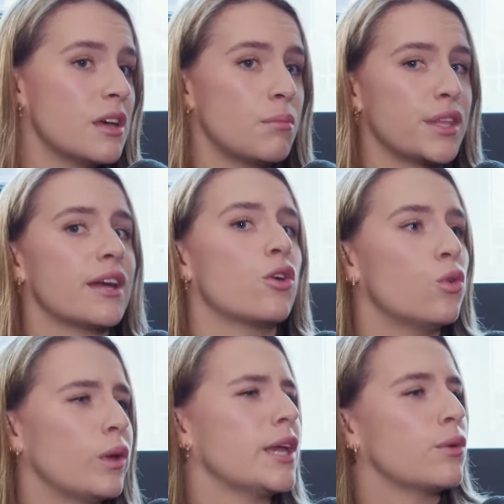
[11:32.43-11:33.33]
but they're
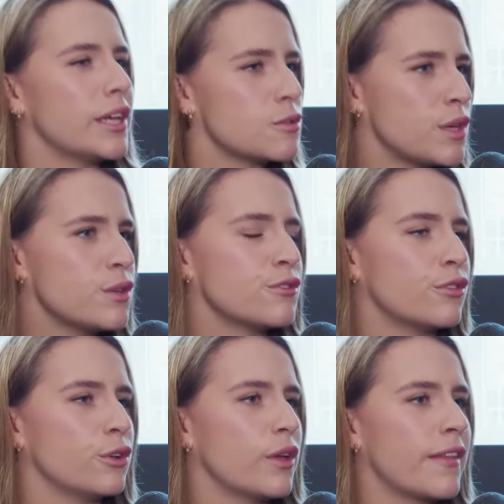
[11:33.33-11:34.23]
all equally as
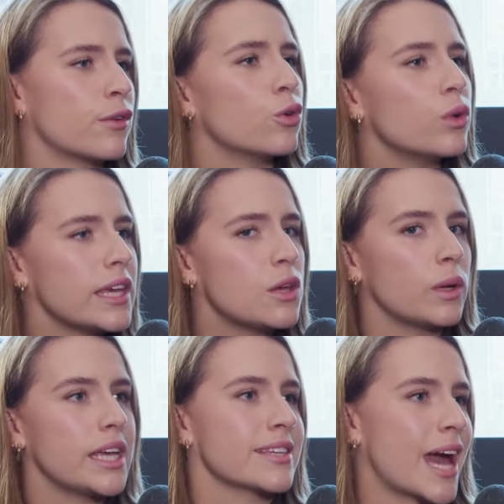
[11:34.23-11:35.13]
beautiful and they're all
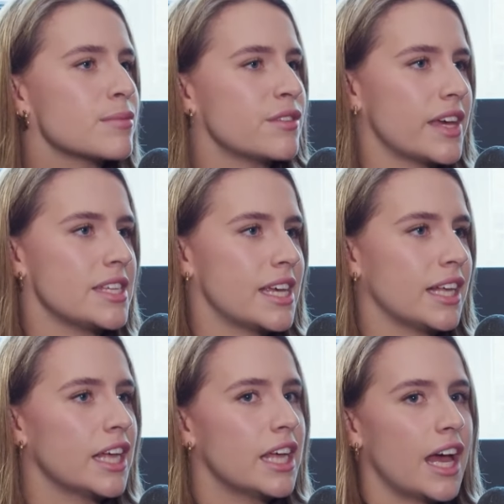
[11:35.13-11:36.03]
equally as captivating.